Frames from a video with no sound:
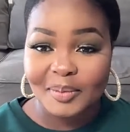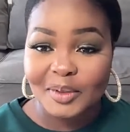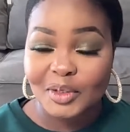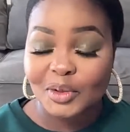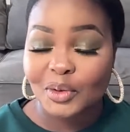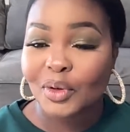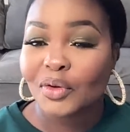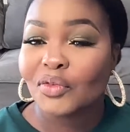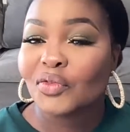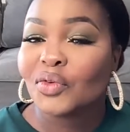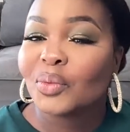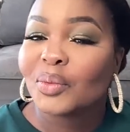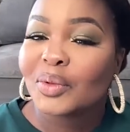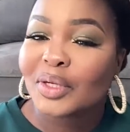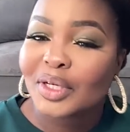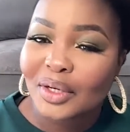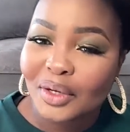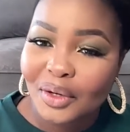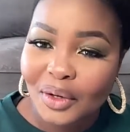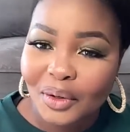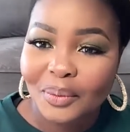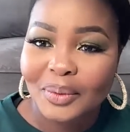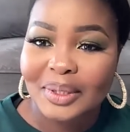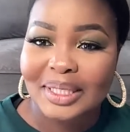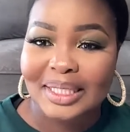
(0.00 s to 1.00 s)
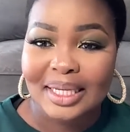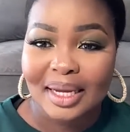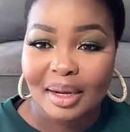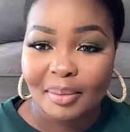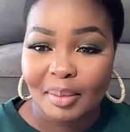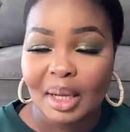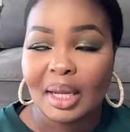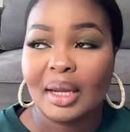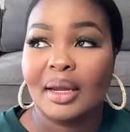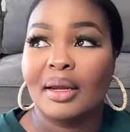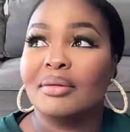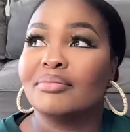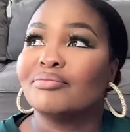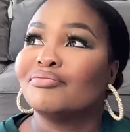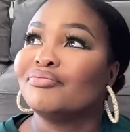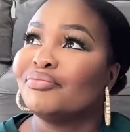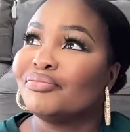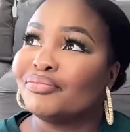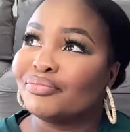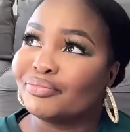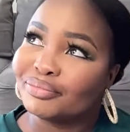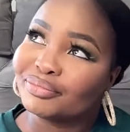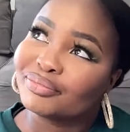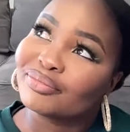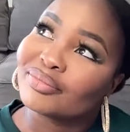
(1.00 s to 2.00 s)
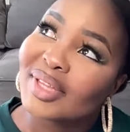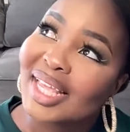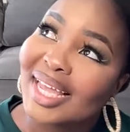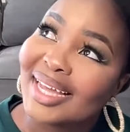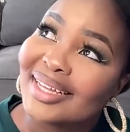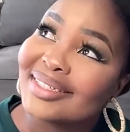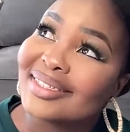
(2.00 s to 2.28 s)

So if you want to know what's coming, I